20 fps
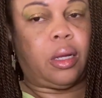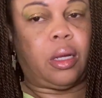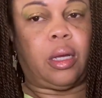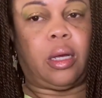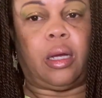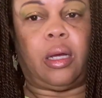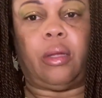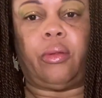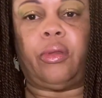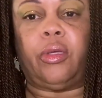
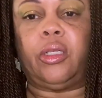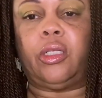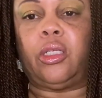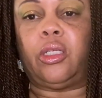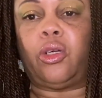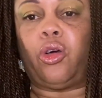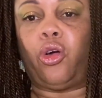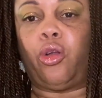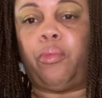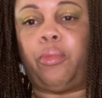And this is
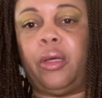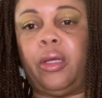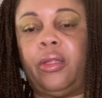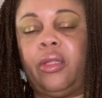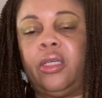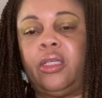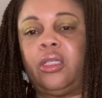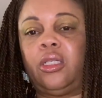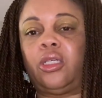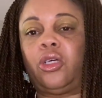gonna be
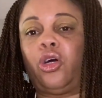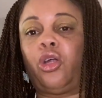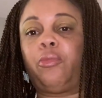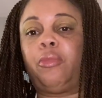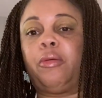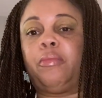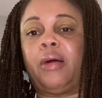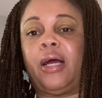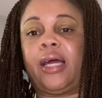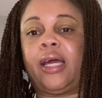this is gonna
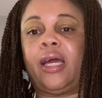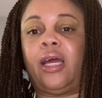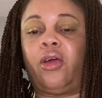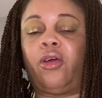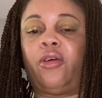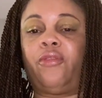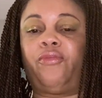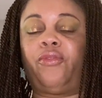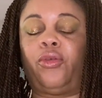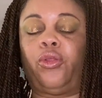be my
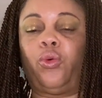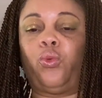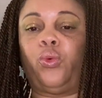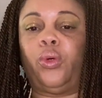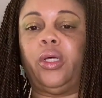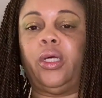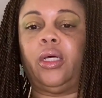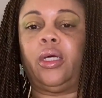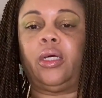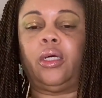carry for the
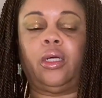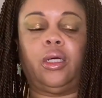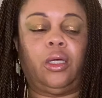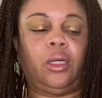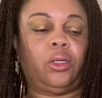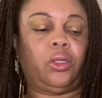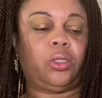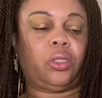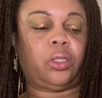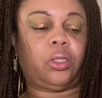week.
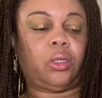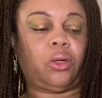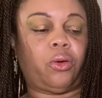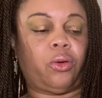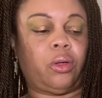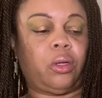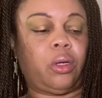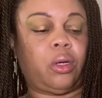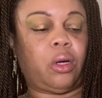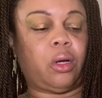
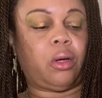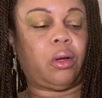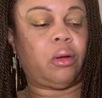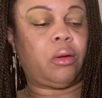So yeah.